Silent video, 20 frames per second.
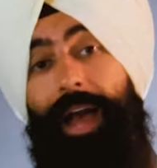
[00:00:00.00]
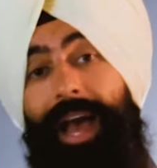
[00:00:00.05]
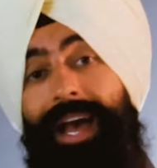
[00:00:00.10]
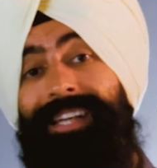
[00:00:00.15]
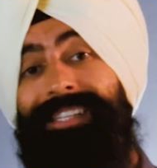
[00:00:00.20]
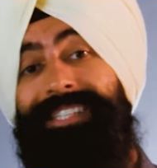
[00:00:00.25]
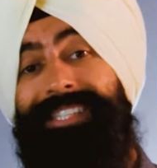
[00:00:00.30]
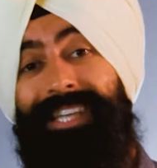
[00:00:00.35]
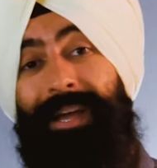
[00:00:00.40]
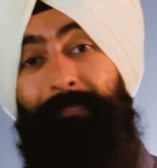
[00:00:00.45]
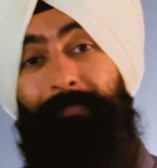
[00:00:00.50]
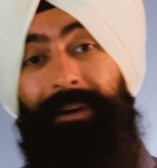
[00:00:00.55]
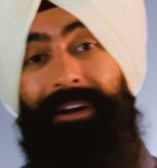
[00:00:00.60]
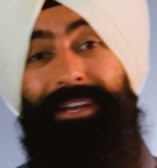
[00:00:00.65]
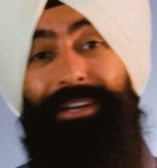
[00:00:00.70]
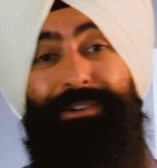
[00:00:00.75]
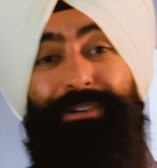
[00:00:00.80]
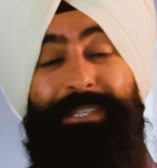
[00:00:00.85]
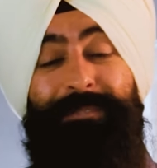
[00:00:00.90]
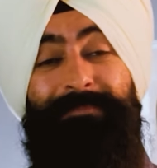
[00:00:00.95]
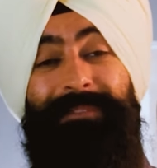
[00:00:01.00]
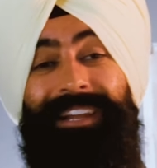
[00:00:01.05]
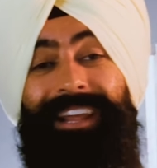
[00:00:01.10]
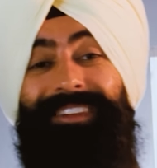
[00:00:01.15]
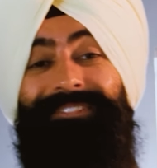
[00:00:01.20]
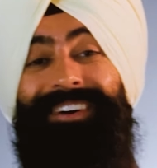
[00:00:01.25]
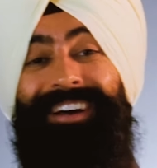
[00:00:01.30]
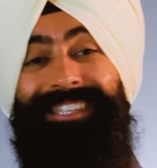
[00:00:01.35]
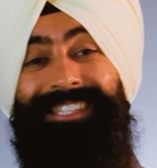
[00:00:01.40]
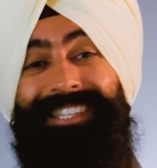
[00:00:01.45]
As somebody who's been
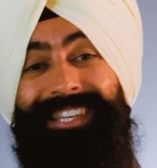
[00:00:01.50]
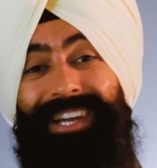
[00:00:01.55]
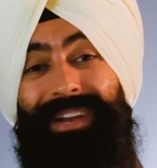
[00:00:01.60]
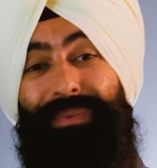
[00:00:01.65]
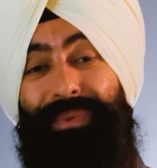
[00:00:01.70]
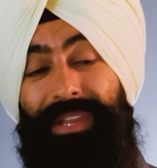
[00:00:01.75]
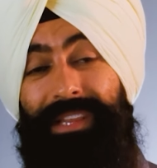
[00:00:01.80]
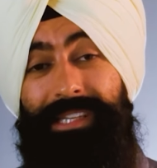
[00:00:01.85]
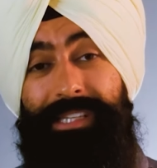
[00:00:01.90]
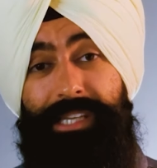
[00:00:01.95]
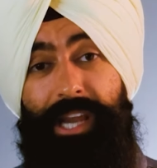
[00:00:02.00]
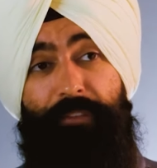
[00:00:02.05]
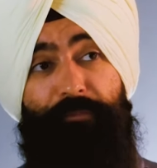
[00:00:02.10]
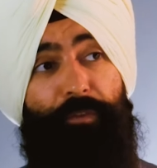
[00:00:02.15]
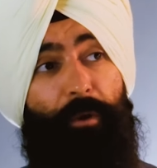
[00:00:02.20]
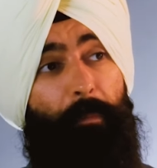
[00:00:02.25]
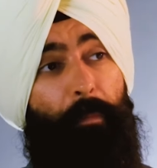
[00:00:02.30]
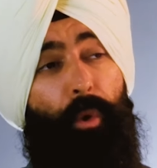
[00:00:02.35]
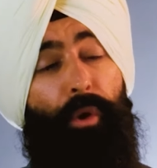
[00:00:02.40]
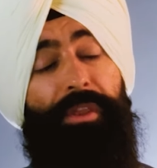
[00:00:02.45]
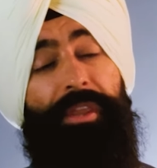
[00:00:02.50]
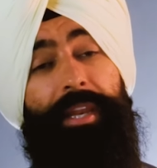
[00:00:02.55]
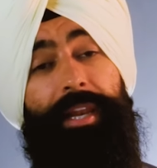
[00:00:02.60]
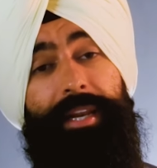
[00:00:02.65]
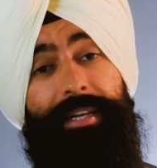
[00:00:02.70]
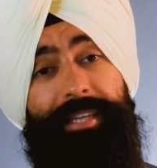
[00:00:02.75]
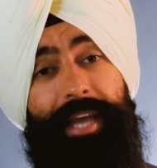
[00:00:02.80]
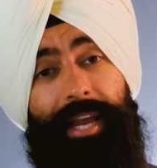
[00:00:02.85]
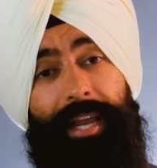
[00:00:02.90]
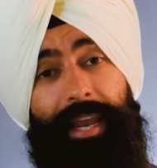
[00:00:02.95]
investing in real estate for more than
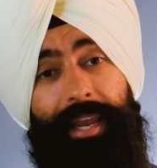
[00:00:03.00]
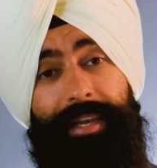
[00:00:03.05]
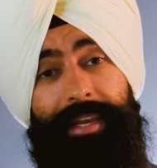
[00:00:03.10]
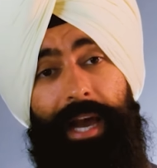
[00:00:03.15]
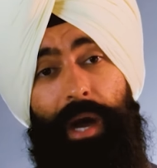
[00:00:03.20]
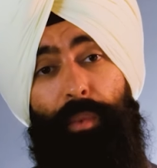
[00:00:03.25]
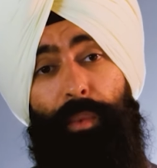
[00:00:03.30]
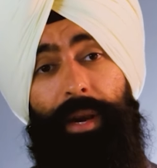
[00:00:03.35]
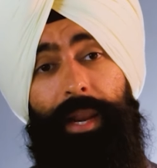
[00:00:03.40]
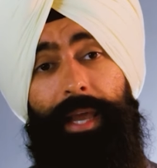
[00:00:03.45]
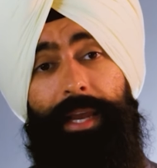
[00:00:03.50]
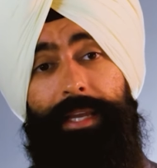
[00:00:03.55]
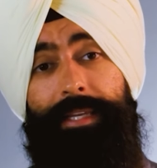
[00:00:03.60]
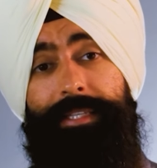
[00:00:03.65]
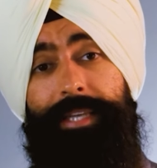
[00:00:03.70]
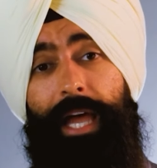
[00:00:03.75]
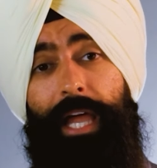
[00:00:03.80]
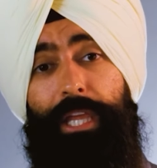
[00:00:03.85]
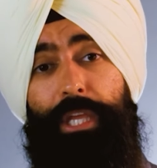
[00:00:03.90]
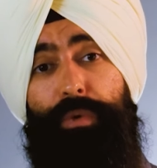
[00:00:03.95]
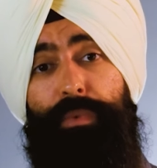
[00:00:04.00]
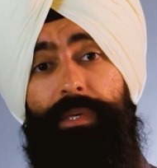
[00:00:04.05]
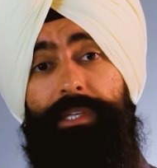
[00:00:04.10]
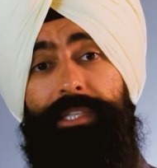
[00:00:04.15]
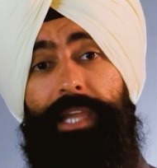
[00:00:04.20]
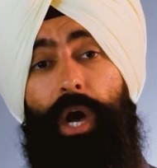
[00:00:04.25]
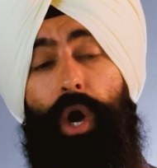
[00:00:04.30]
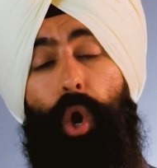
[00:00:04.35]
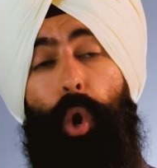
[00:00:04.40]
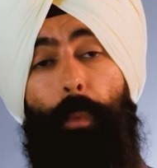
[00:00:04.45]
a decade now, what I can tell you is
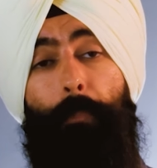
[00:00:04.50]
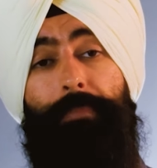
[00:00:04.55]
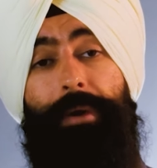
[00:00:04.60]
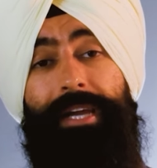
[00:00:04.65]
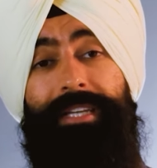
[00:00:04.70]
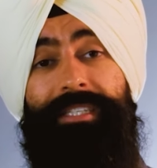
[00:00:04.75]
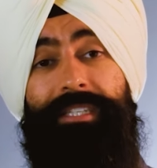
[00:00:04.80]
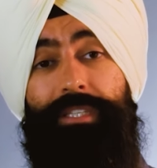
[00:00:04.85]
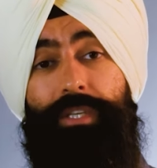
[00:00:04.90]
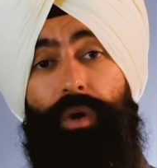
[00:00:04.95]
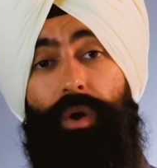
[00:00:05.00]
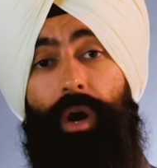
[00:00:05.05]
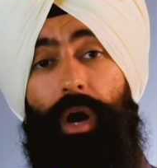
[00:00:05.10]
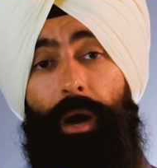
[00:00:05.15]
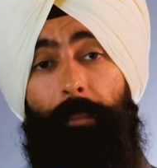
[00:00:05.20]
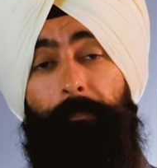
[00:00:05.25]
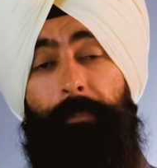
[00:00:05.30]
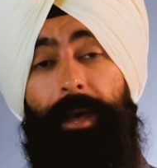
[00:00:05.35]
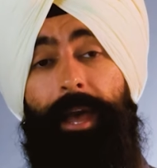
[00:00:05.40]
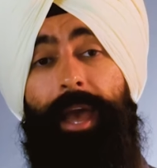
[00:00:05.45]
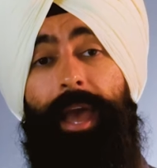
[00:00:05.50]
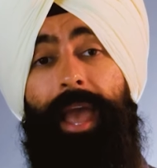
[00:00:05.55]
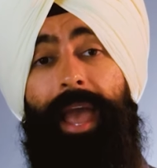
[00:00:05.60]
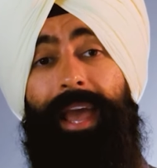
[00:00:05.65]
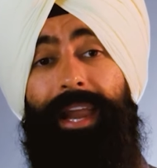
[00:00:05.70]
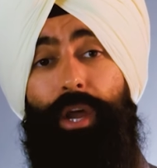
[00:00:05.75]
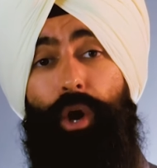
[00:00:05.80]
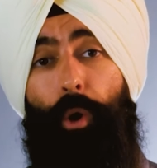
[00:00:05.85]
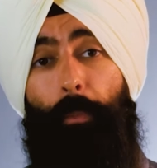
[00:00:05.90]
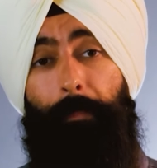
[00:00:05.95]
that home prices go up
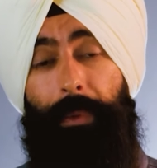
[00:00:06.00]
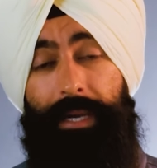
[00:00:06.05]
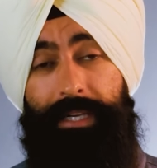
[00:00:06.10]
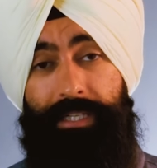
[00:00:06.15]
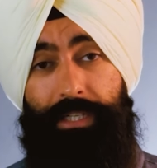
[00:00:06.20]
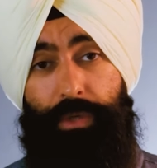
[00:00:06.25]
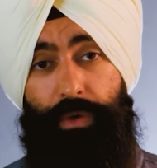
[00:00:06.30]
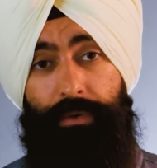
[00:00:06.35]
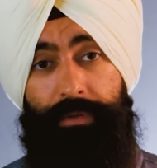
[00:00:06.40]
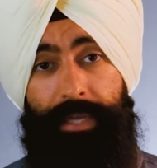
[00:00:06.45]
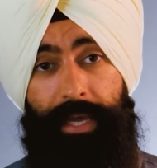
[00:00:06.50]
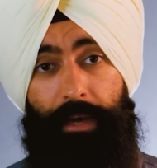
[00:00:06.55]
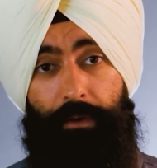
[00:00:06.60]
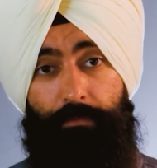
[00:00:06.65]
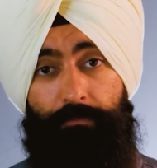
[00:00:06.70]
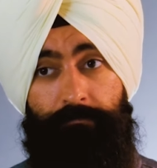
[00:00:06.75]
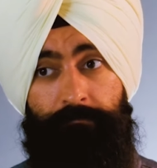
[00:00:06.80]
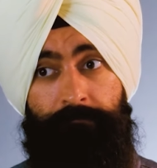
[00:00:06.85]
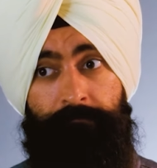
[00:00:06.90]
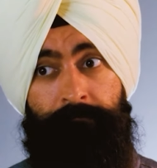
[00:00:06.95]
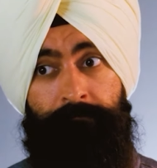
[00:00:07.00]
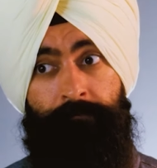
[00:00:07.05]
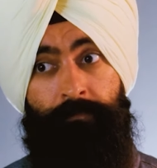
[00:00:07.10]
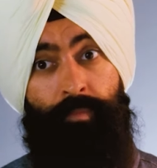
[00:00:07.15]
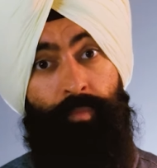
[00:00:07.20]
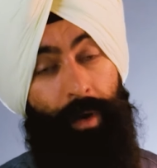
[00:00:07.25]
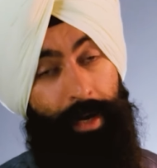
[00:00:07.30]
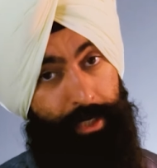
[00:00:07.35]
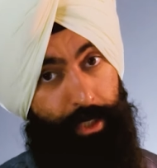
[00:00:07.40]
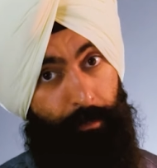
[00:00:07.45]
and home prices go down.
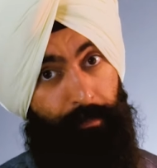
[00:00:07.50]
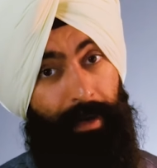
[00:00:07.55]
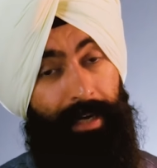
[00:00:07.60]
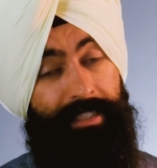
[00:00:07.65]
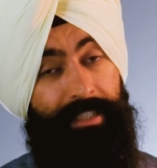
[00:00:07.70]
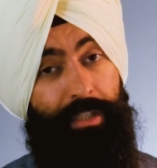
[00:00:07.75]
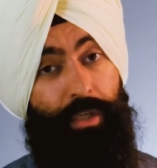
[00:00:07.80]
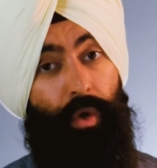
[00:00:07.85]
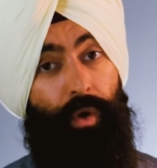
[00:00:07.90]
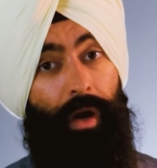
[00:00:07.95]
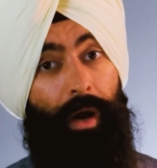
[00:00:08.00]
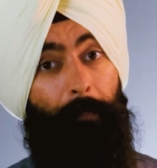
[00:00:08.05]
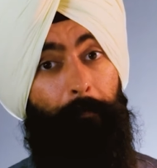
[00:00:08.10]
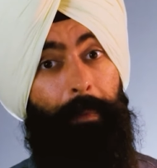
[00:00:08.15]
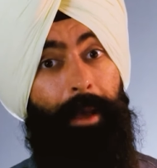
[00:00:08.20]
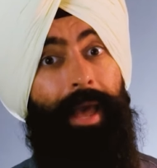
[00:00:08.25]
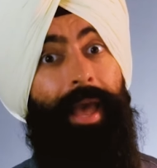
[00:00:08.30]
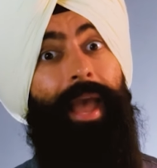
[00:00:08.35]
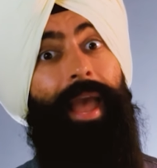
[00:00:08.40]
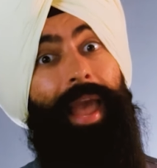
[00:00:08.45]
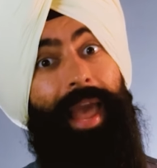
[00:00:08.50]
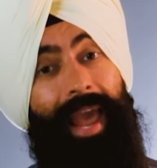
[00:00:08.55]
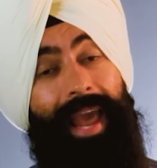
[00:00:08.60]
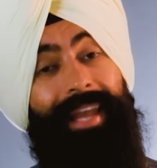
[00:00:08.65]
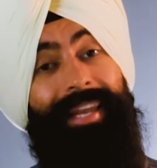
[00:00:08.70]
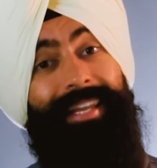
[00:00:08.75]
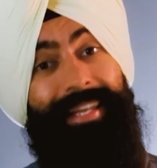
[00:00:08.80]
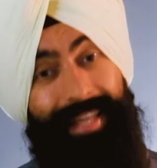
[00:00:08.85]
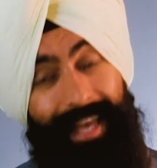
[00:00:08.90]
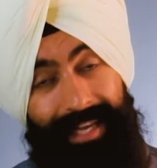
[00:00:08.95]
Rental prices go up,
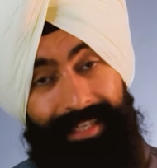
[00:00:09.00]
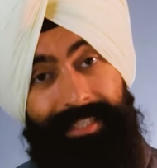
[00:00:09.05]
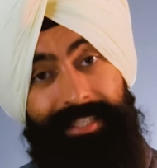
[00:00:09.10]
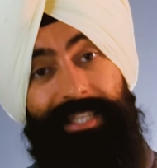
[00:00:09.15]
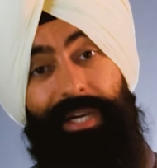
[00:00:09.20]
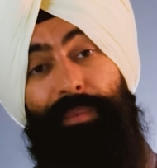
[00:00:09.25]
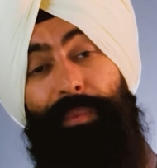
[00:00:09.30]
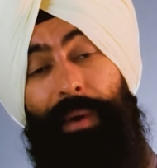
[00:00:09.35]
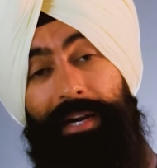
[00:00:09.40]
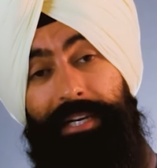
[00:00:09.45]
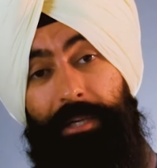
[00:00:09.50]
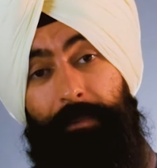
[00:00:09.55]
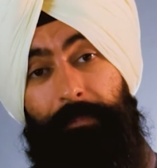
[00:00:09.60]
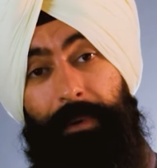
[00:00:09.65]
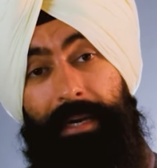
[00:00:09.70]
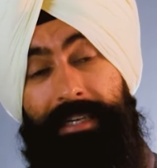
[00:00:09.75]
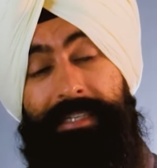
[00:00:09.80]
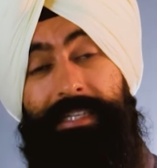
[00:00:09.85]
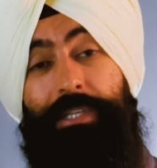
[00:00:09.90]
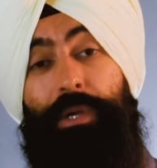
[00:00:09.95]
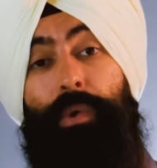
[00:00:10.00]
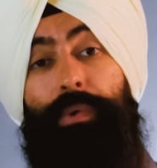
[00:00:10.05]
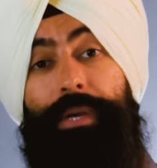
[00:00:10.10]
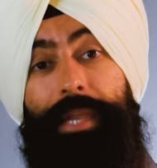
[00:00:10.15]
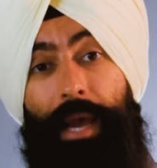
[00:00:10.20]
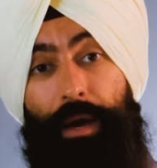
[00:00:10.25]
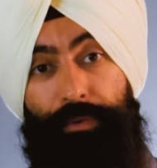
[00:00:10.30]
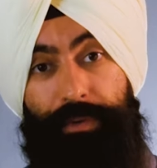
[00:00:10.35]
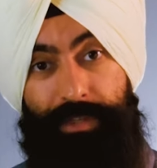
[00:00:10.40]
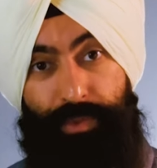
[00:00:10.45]
and yes, rental prices go
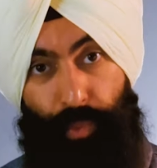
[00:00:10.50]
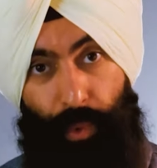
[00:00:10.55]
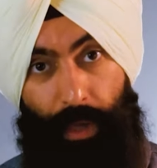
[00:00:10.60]
down as